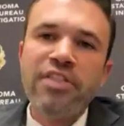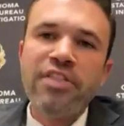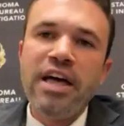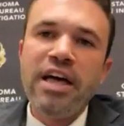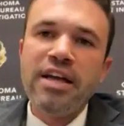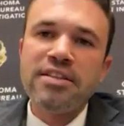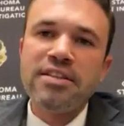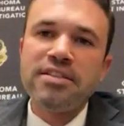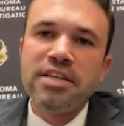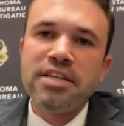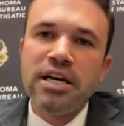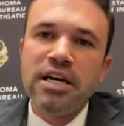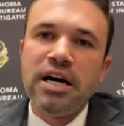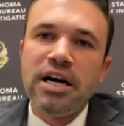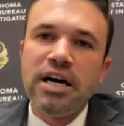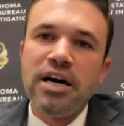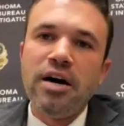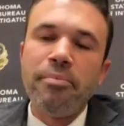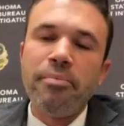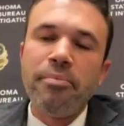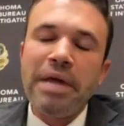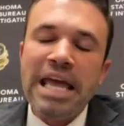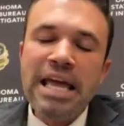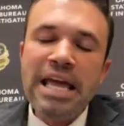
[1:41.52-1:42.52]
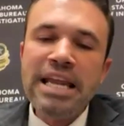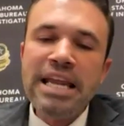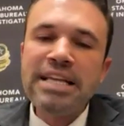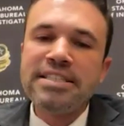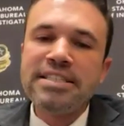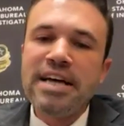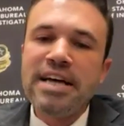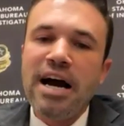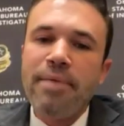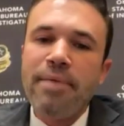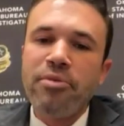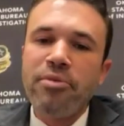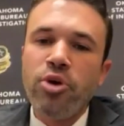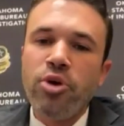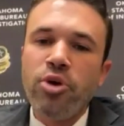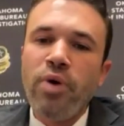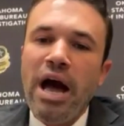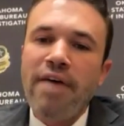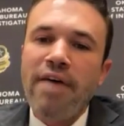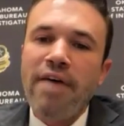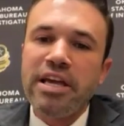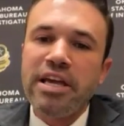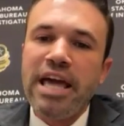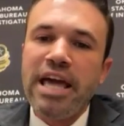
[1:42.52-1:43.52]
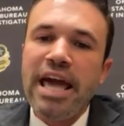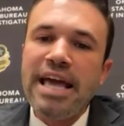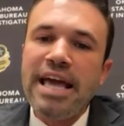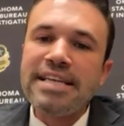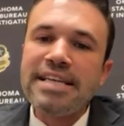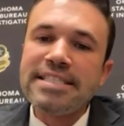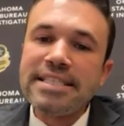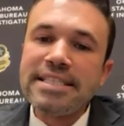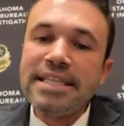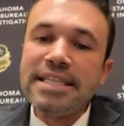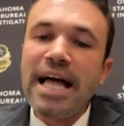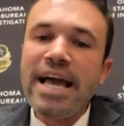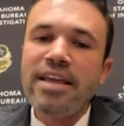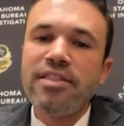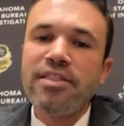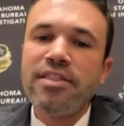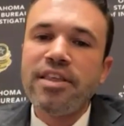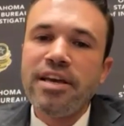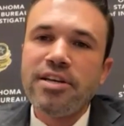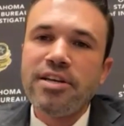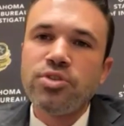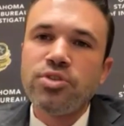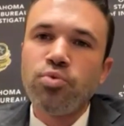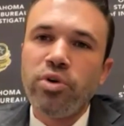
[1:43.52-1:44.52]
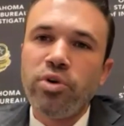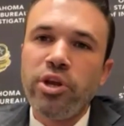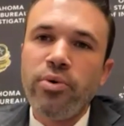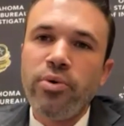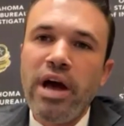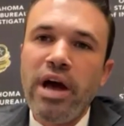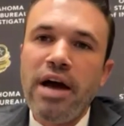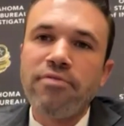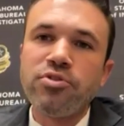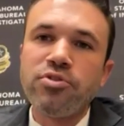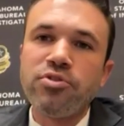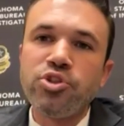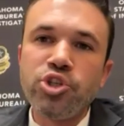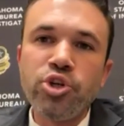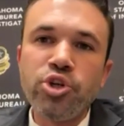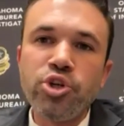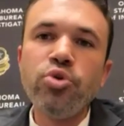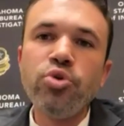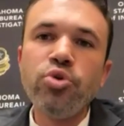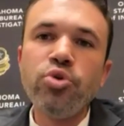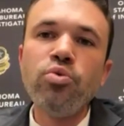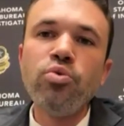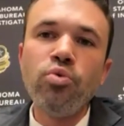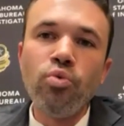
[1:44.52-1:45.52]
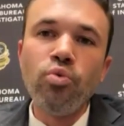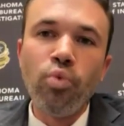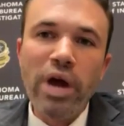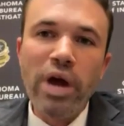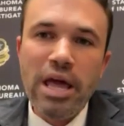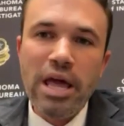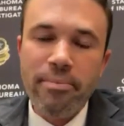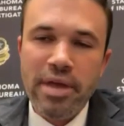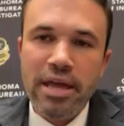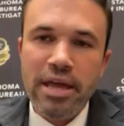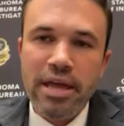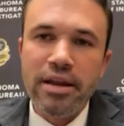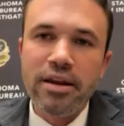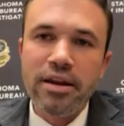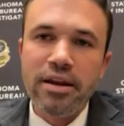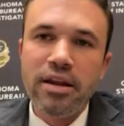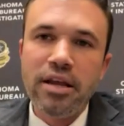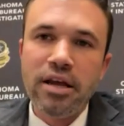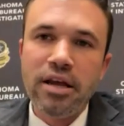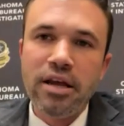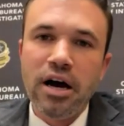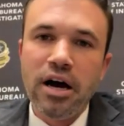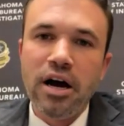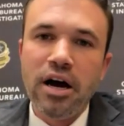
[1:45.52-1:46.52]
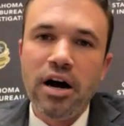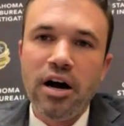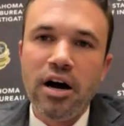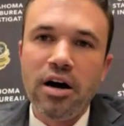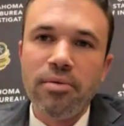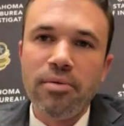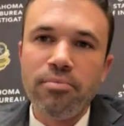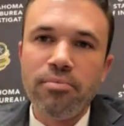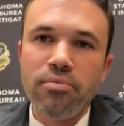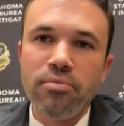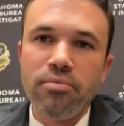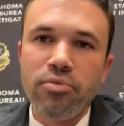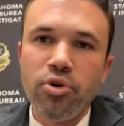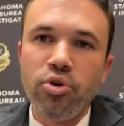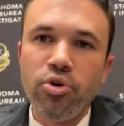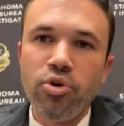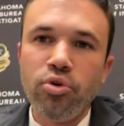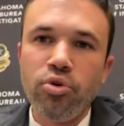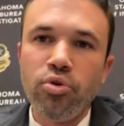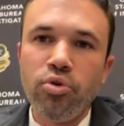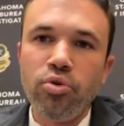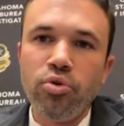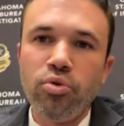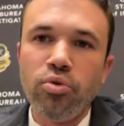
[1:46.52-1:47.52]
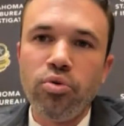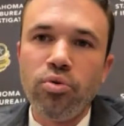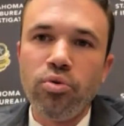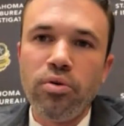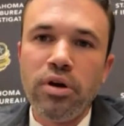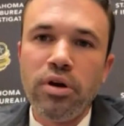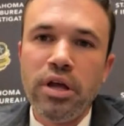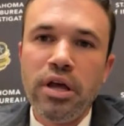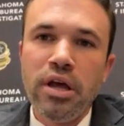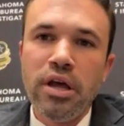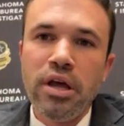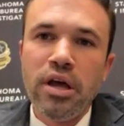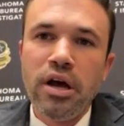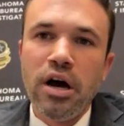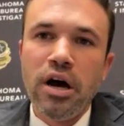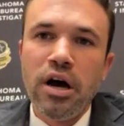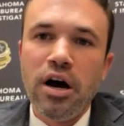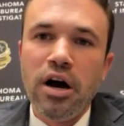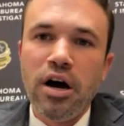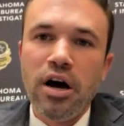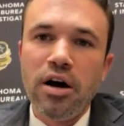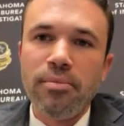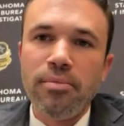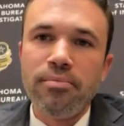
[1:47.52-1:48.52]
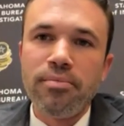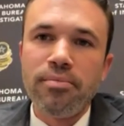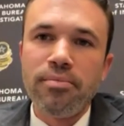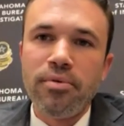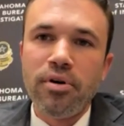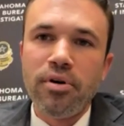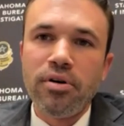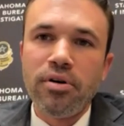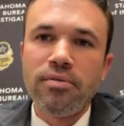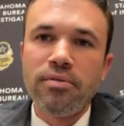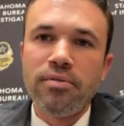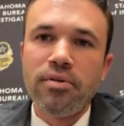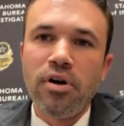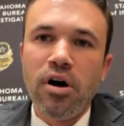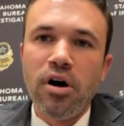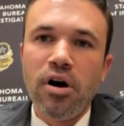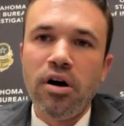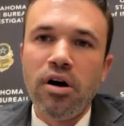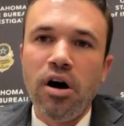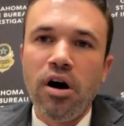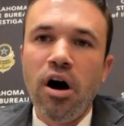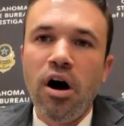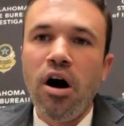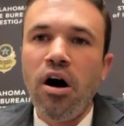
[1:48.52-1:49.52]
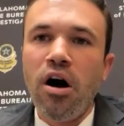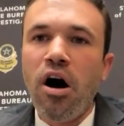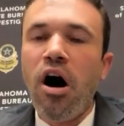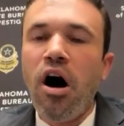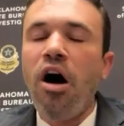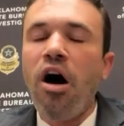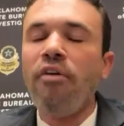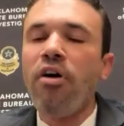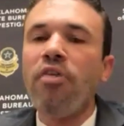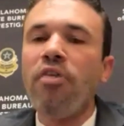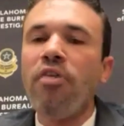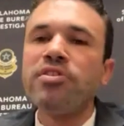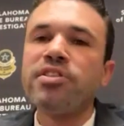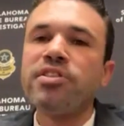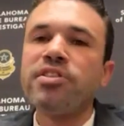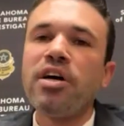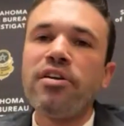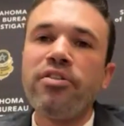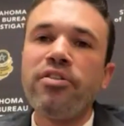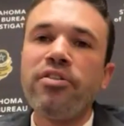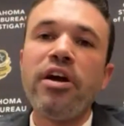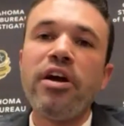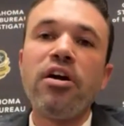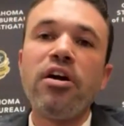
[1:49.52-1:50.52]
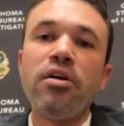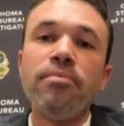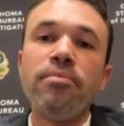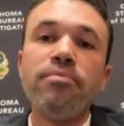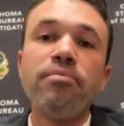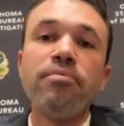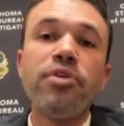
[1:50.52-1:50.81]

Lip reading: that anytime that you have a case like this where you have two women who all of a sudden their